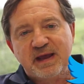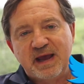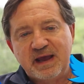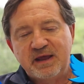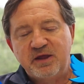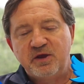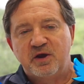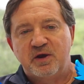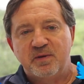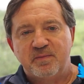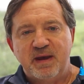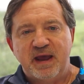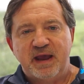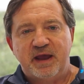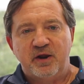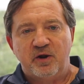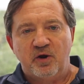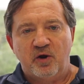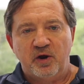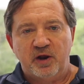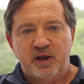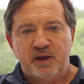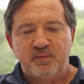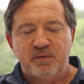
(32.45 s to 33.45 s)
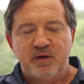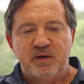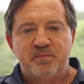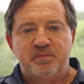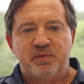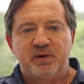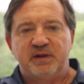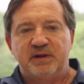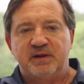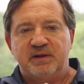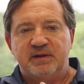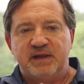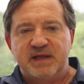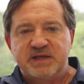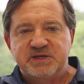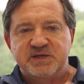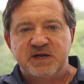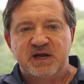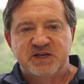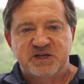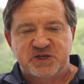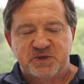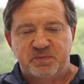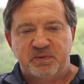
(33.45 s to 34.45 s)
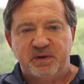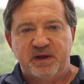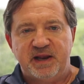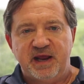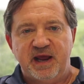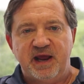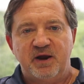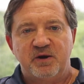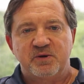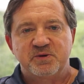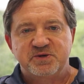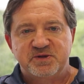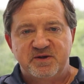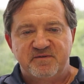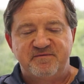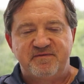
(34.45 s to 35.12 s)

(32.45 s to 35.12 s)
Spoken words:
Yeah, you can make an argument, but let's not split hairs.